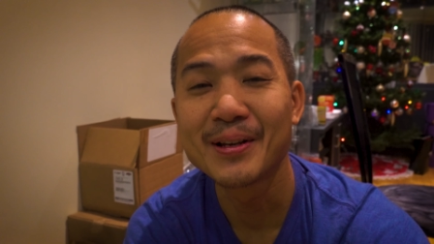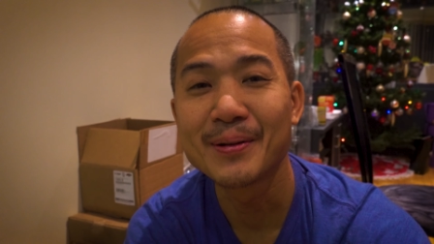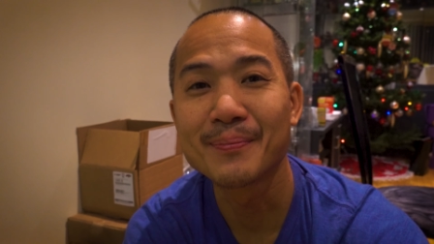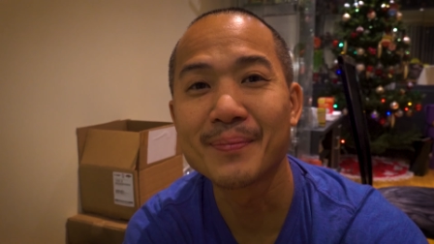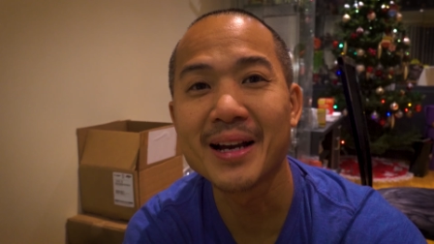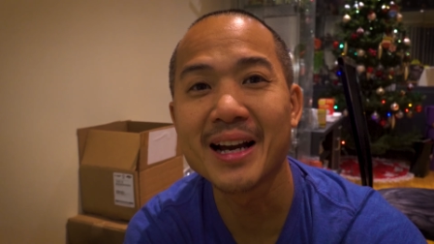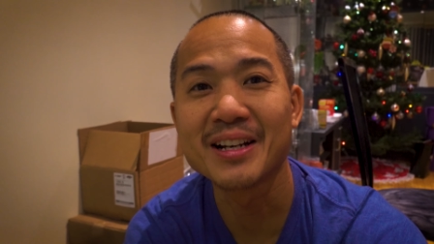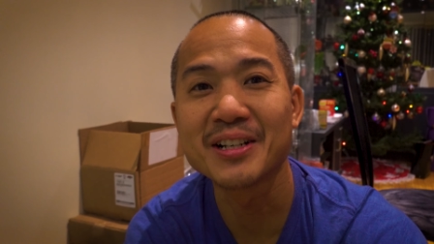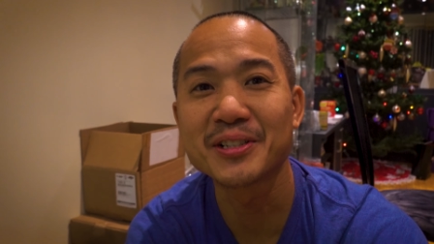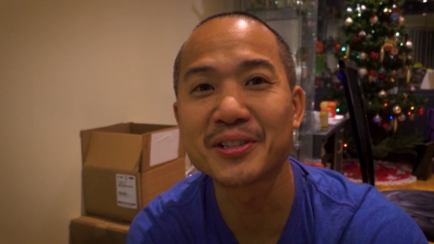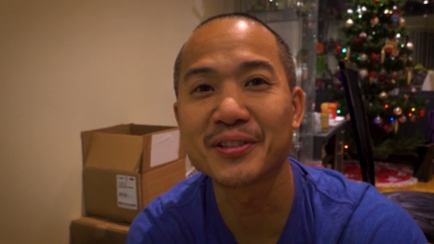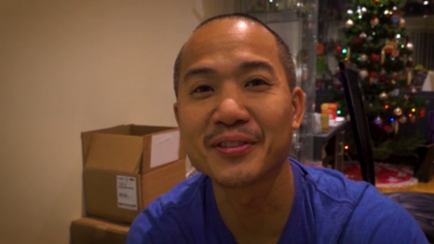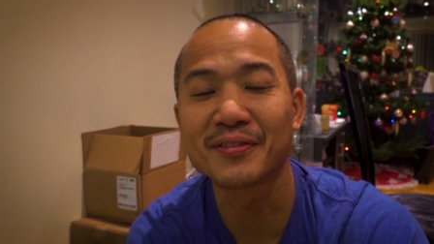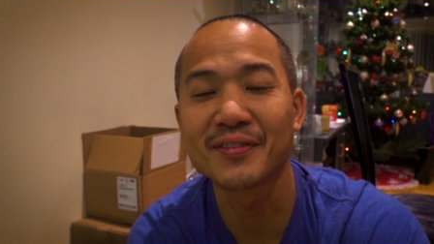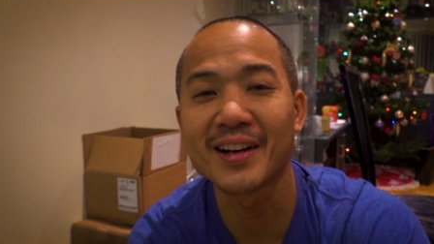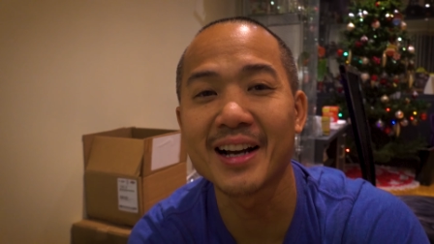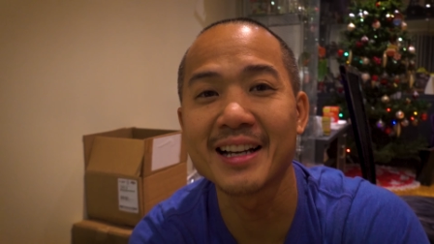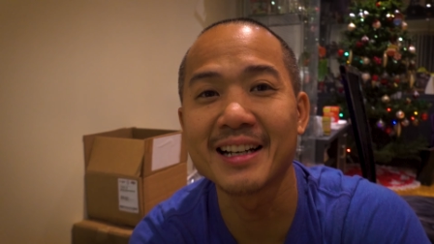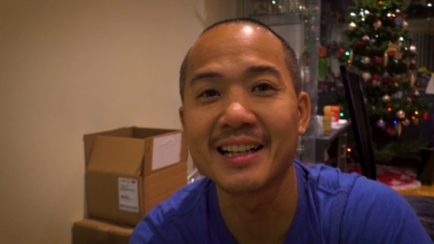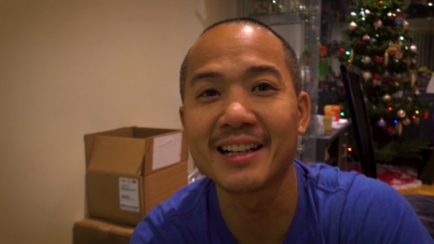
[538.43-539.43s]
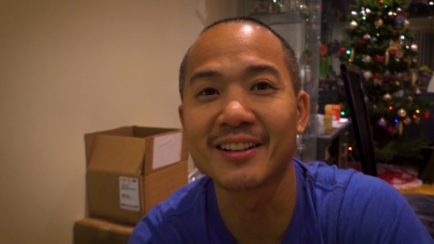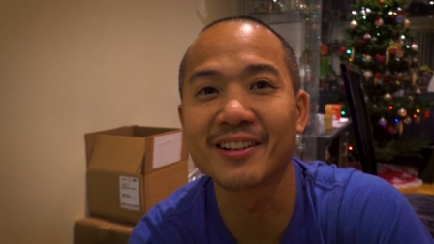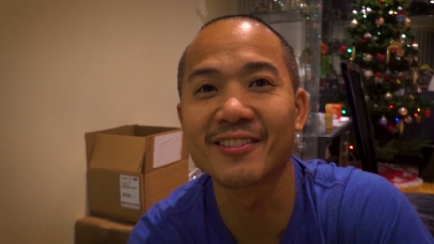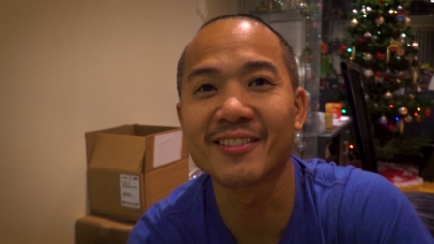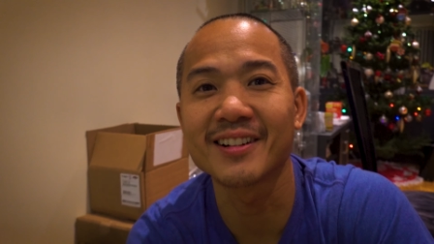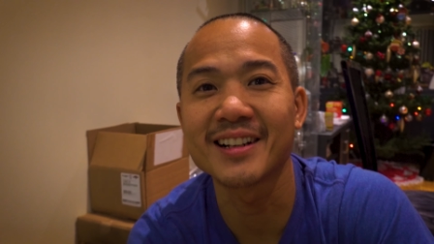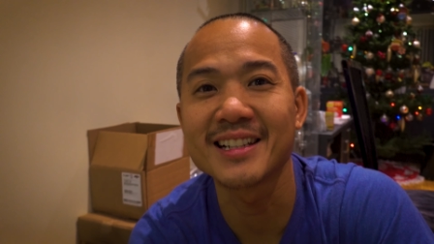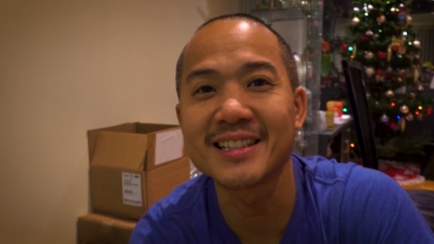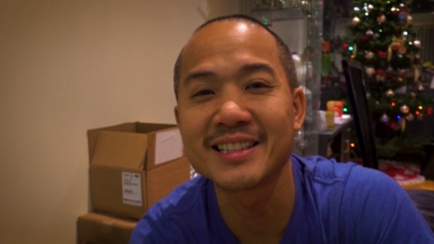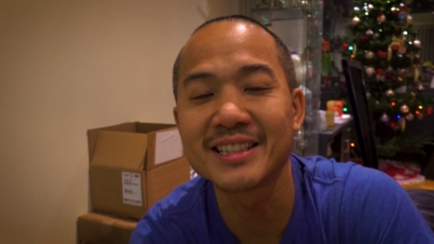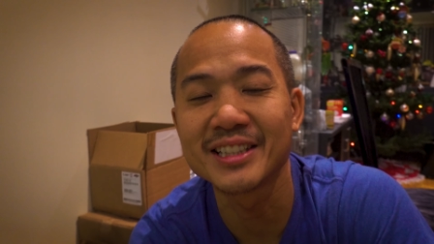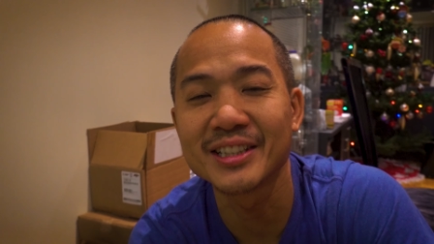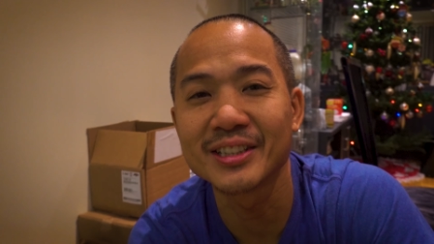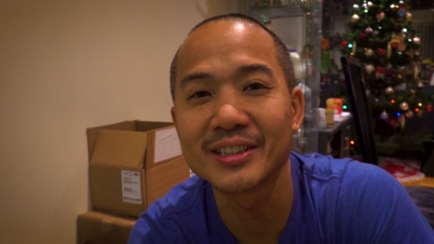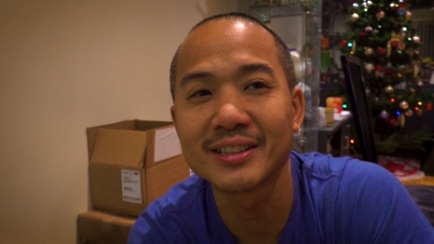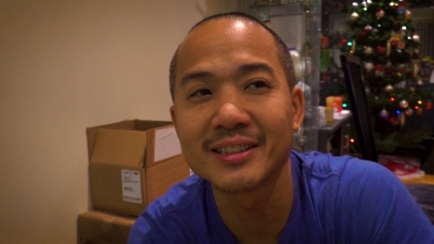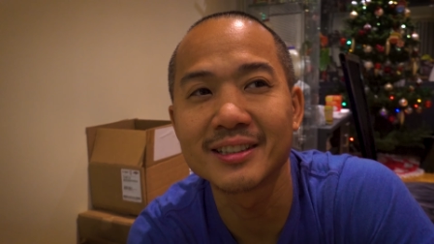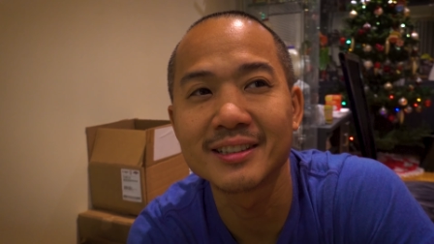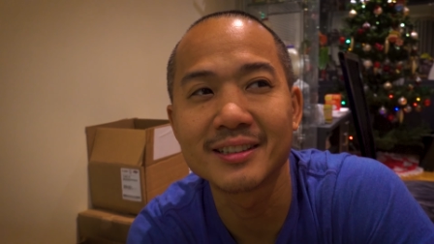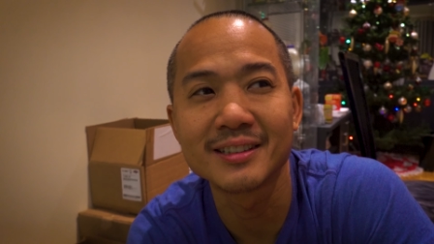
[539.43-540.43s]
managed to find a great
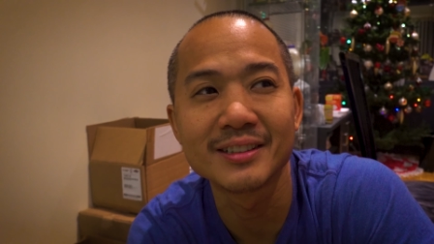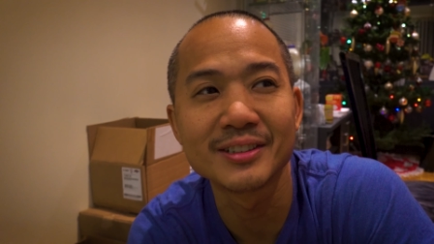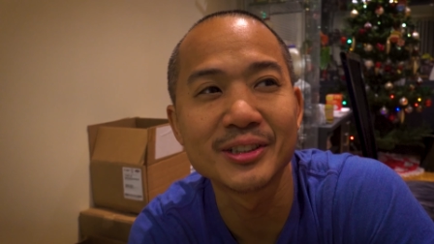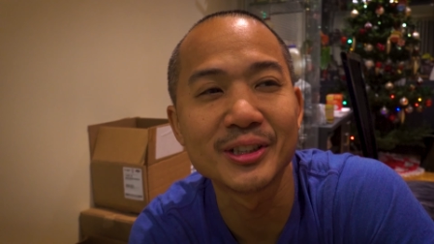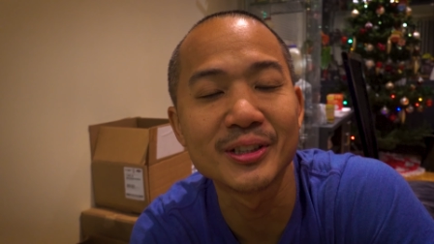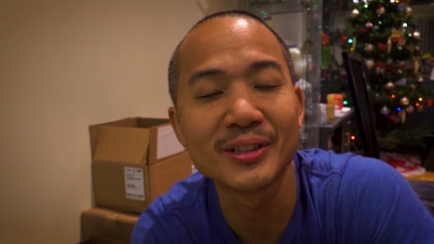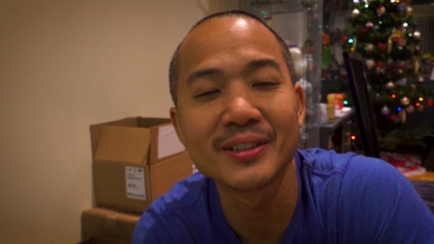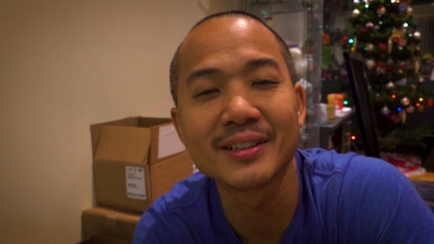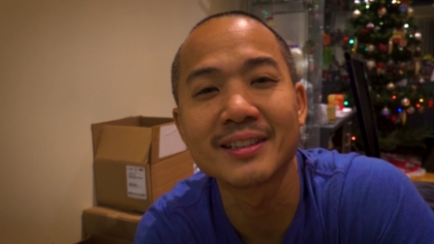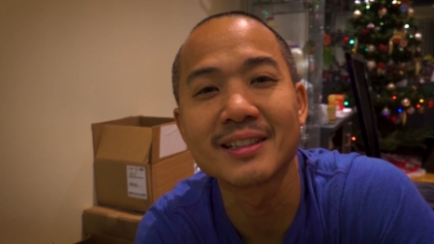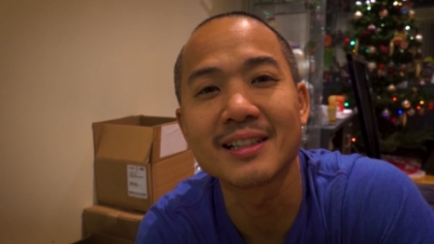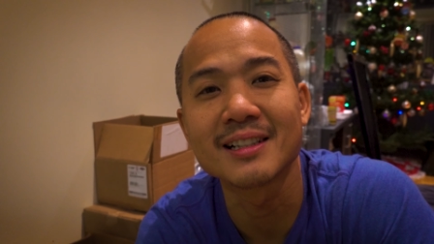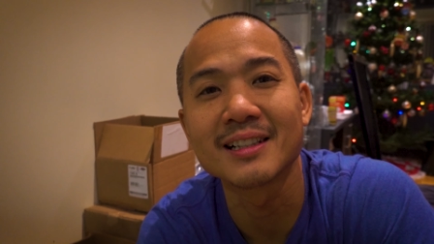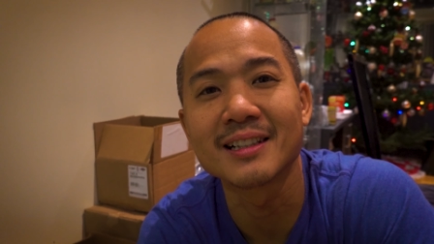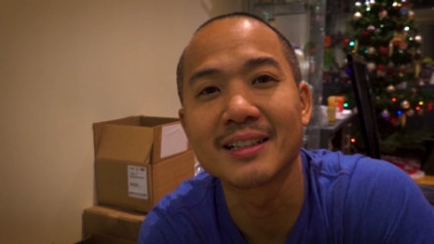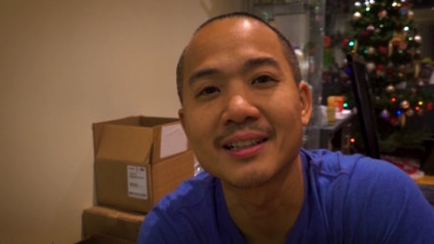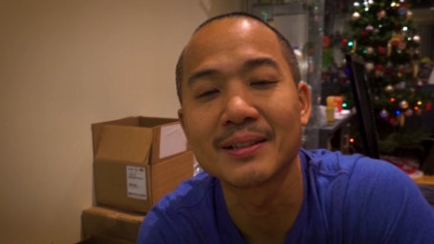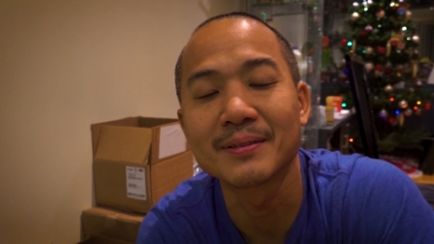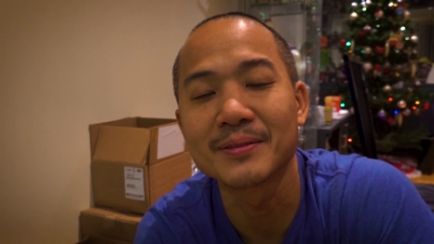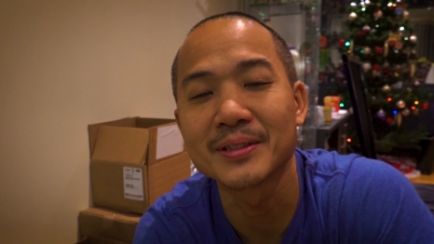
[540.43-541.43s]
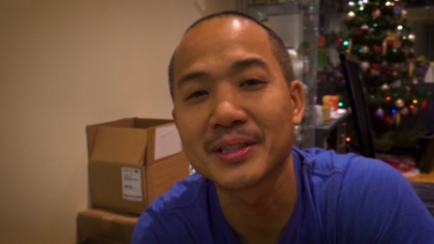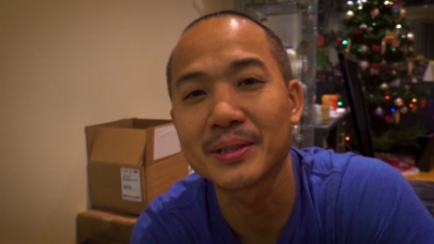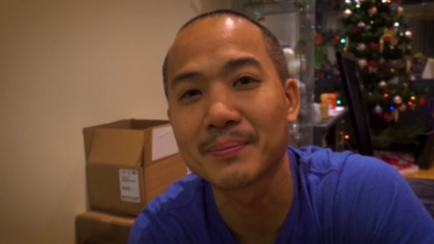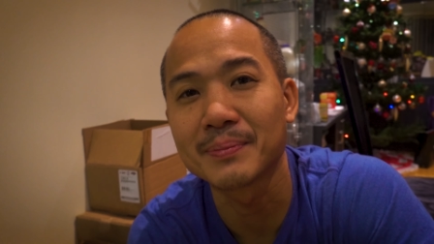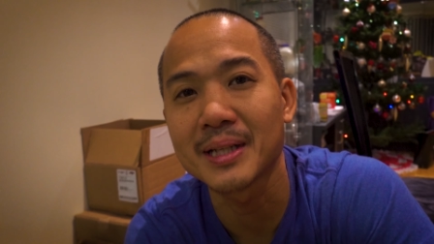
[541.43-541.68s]
deal during the